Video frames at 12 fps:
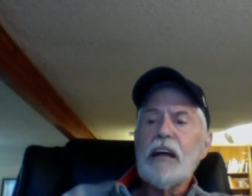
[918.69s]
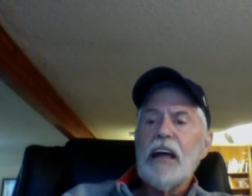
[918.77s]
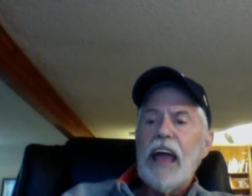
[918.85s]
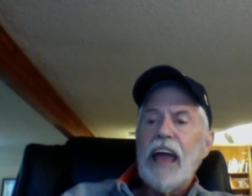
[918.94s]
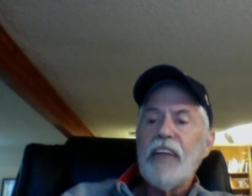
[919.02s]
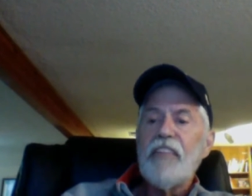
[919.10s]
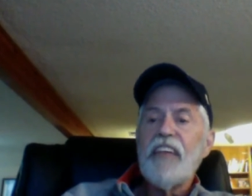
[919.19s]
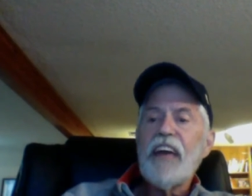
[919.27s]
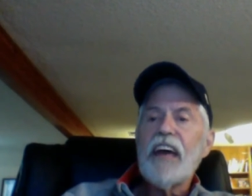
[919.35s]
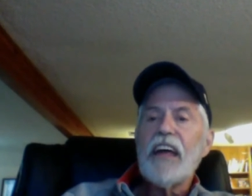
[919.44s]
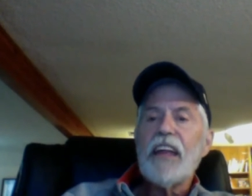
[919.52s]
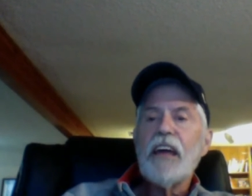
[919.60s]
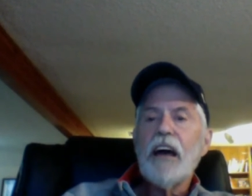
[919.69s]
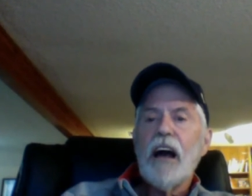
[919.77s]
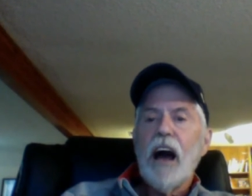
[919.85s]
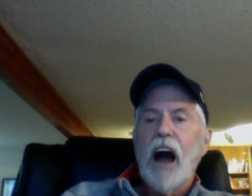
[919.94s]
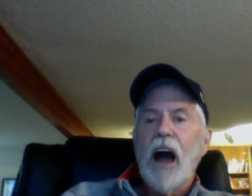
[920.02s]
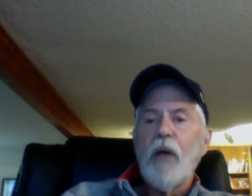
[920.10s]
And then
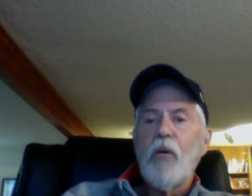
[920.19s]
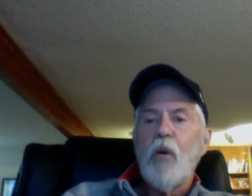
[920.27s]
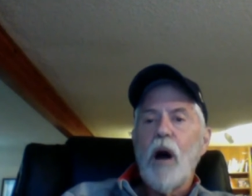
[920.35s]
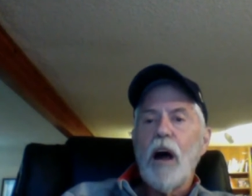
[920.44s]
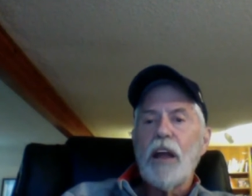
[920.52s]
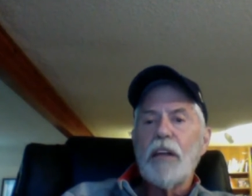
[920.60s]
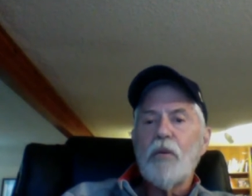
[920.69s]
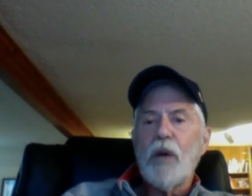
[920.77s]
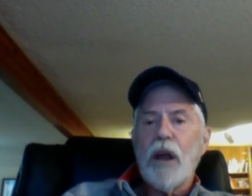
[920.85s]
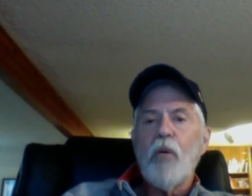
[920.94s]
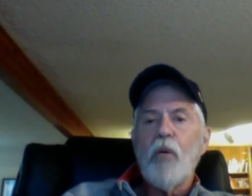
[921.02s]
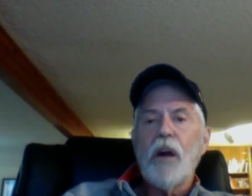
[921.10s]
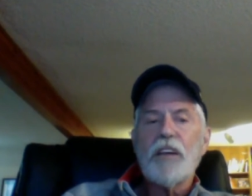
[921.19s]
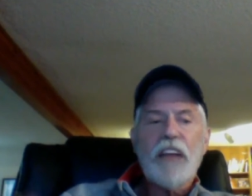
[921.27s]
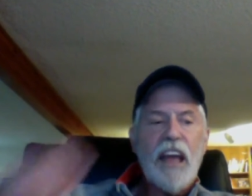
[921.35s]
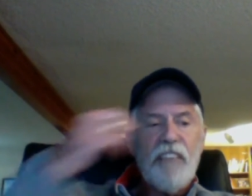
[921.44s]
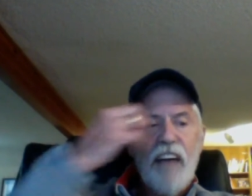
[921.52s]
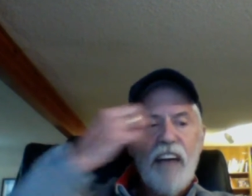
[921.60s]
what I want to
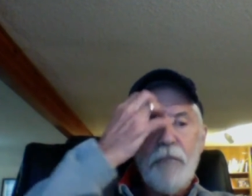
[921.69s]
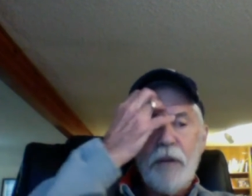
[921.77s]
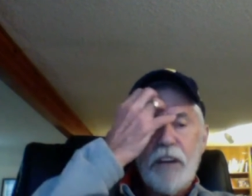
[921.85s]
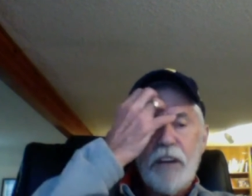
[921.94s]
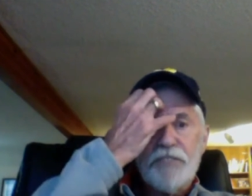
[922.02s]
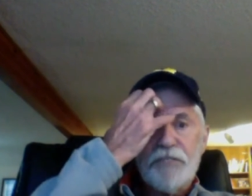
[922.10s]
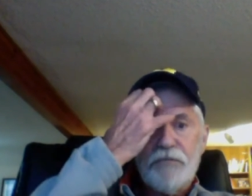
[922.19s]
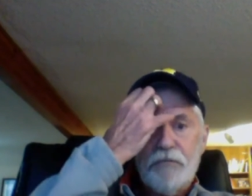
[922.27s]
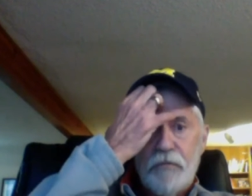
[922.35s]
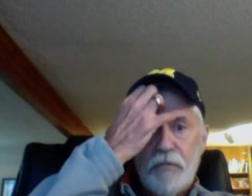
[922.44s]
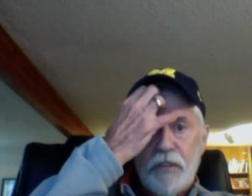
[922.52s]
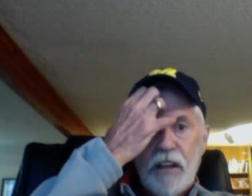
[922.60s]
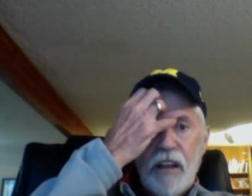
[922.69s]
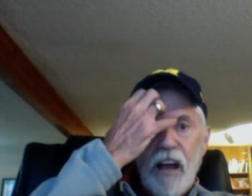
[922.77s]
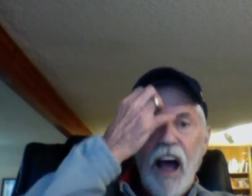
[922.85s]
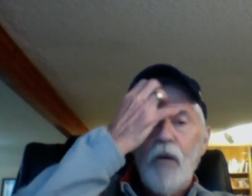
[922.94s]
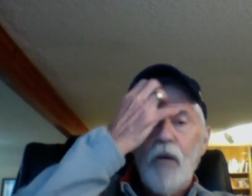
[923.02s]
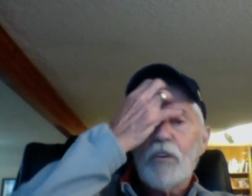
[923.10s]
have happen is,
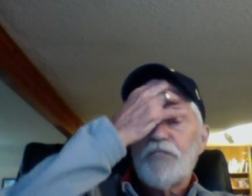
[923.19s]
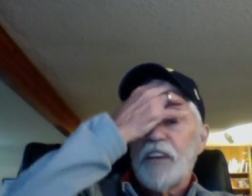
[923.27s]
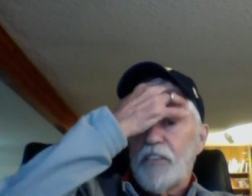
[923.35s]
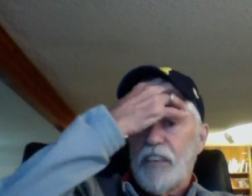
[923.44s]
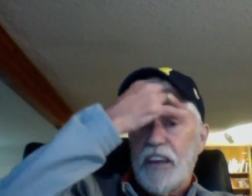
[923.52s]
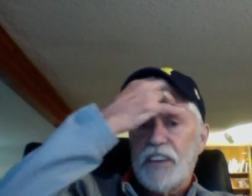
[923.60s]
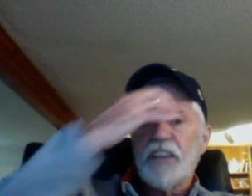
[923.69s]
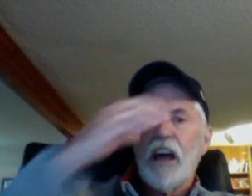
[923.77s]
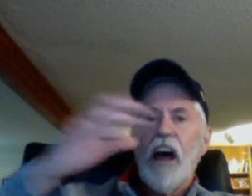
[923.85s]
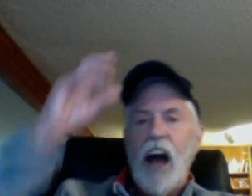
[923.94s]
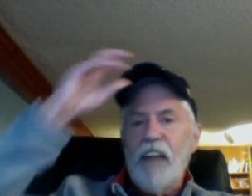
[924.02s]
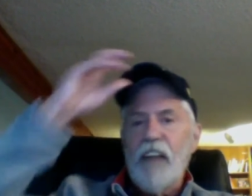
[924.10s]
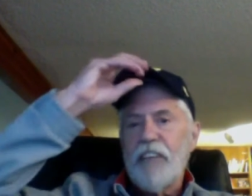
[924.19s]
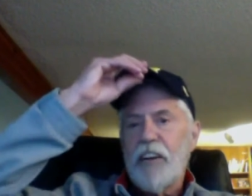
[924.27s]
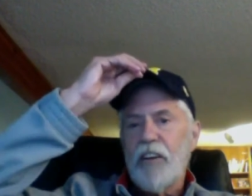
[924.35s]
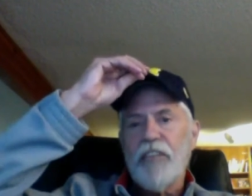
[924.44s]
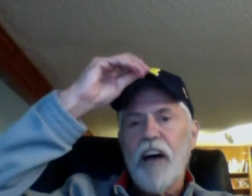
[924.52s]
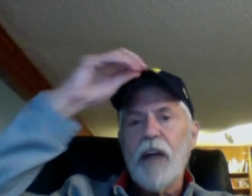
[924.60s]
I always figure this. I
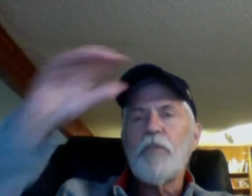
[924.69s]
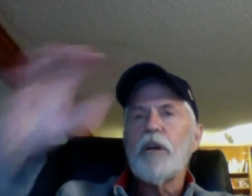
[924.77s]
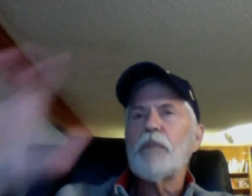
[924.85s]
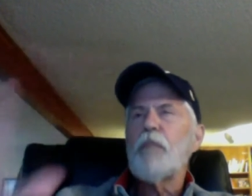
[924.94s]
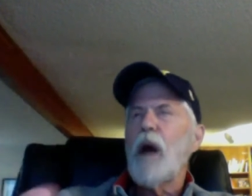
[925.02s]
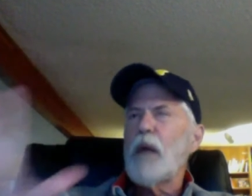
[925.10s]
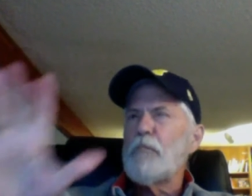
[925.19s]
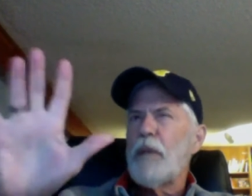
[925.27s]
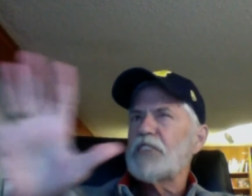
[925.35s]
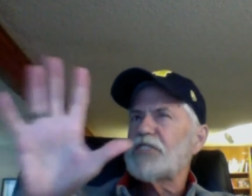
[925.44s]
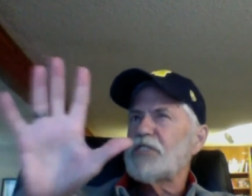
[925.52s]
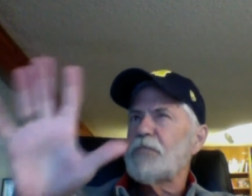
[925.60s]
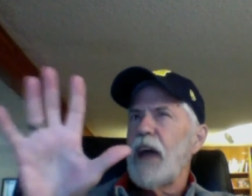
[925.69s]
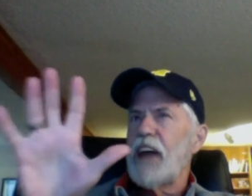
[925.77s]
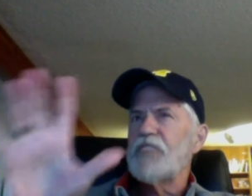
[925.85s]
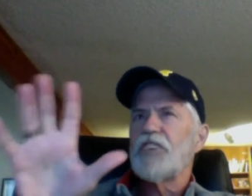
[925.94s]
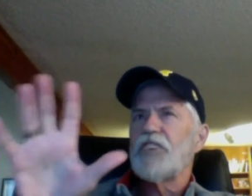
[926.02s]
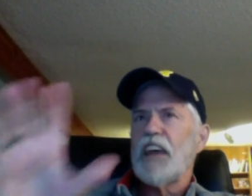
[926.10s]
figure if I bring my best
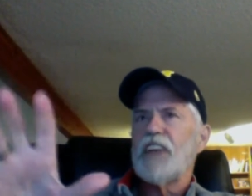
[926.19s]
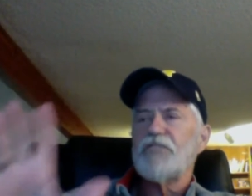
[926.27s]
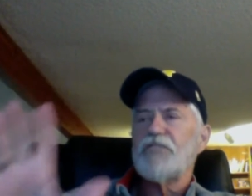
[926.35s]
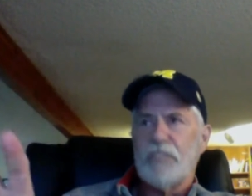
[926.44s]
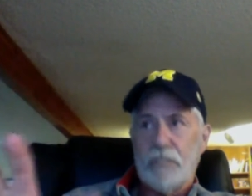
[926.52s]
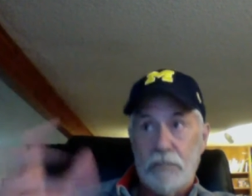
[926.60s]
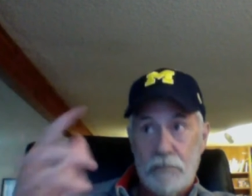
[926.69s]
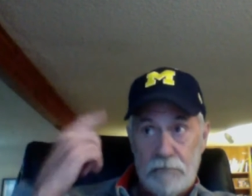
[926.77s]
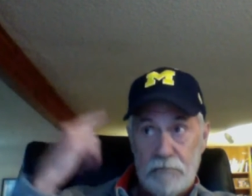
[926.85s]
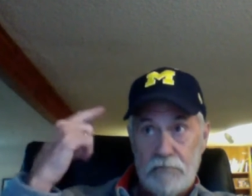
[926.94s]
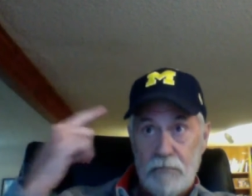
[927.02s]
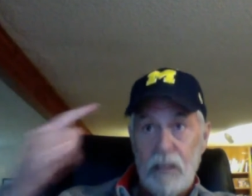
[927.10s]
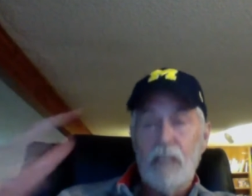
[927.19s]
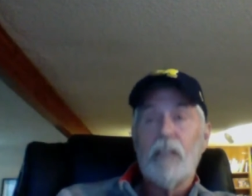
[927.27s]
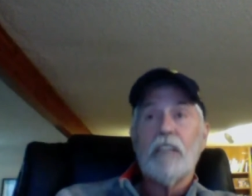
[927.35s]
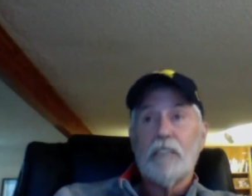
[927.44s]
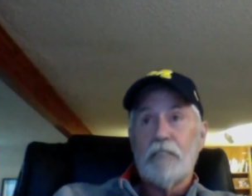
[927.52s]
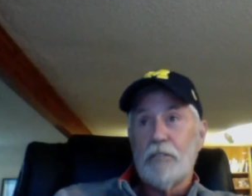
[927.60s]
imagination
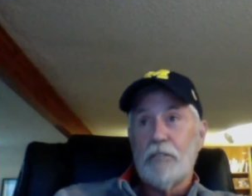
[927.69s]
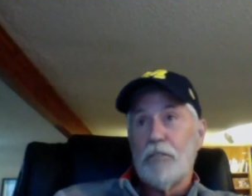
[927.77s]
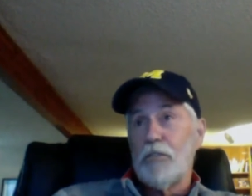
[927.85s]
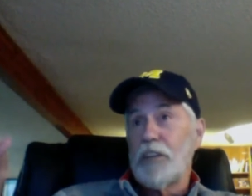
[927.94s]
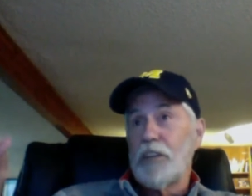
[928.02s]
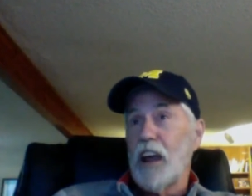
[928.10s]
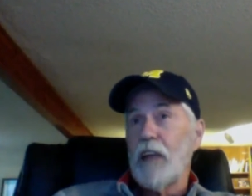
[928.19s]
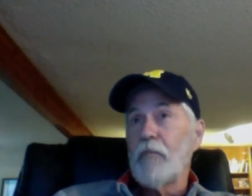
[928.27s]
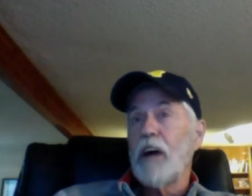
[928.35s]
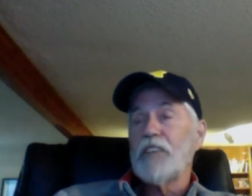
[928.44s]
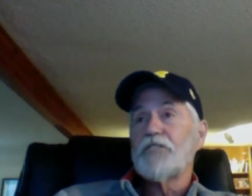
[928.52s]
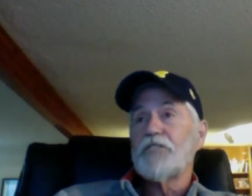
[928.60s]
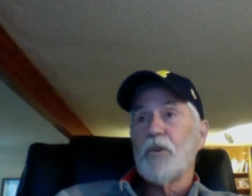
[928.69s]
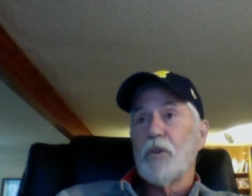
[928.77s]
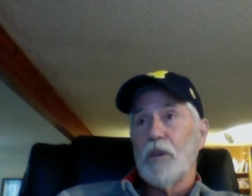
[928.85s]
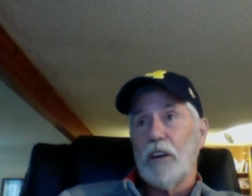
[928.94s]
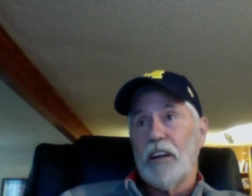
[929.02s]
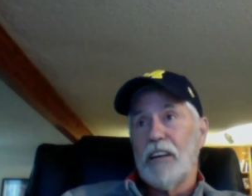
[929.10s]
to telling my story,